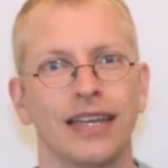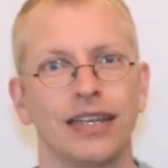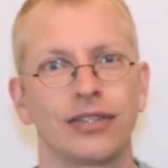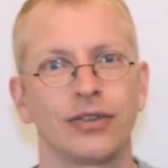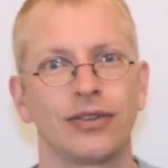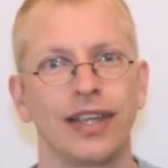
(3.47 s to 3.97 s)

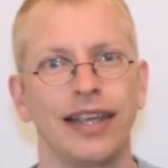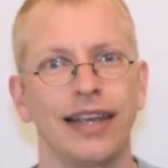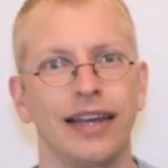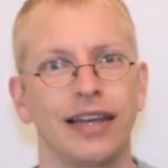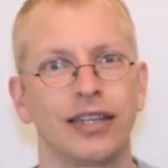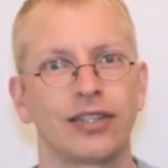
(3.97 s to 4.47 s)
Today
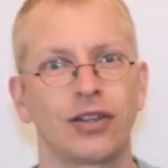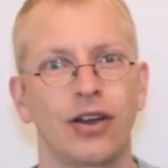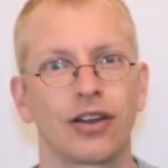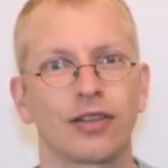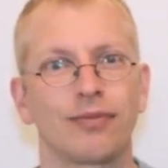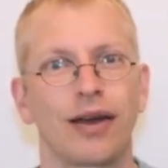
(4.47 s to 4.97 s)
I
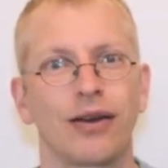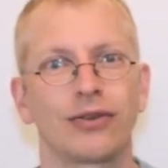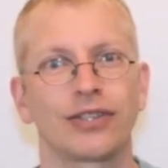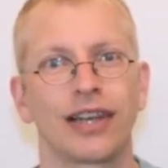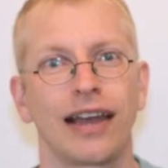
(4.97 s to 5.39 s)
talk about